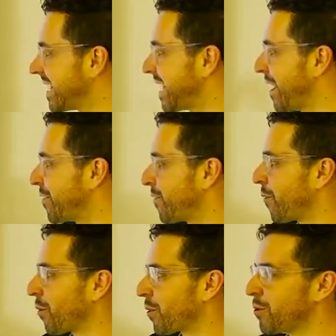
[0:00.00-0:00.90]
The standard
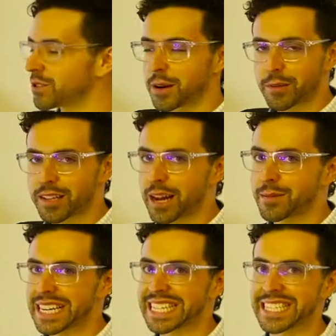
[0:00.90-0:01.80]
for cool temperate
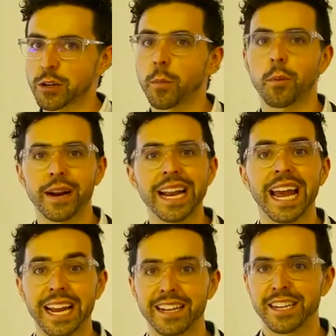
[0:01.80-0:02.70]
climate is
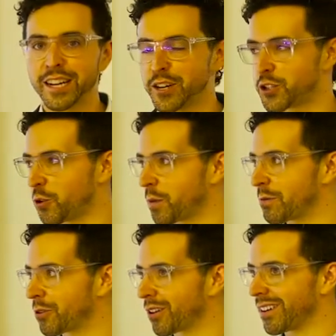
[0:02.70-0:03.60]
0.8. So we
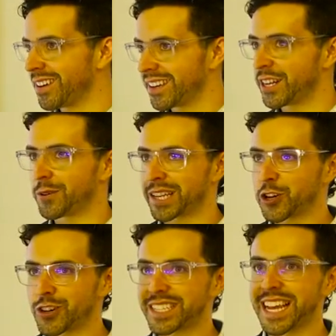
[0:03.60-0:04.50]
were, you know, a
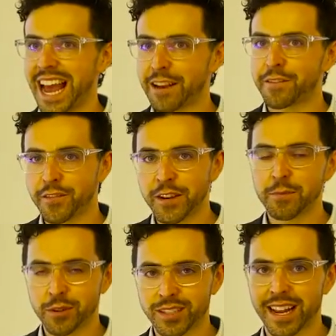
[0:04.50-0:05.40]
good 10,
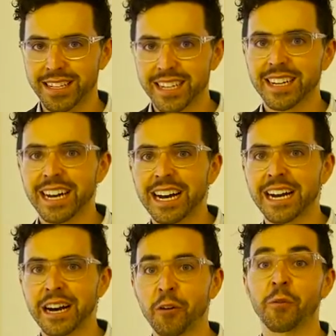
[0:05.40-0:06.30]
15%
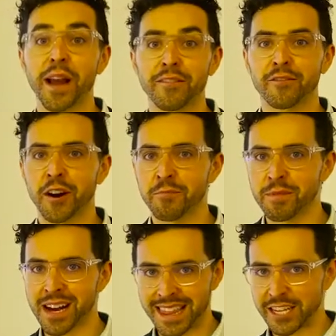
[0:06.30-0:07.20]
uh, away from
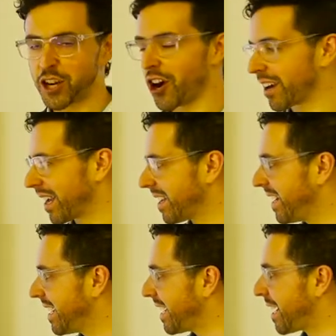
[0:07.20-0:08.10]
uh, the target
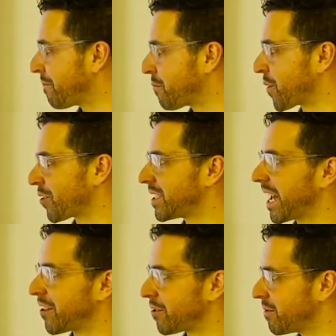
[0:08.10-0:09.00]
um, with our
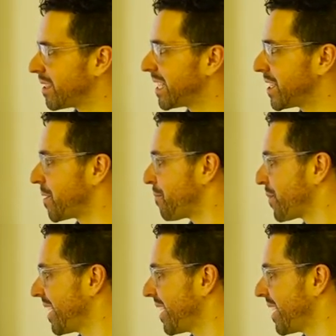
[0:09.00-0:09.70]
standard system.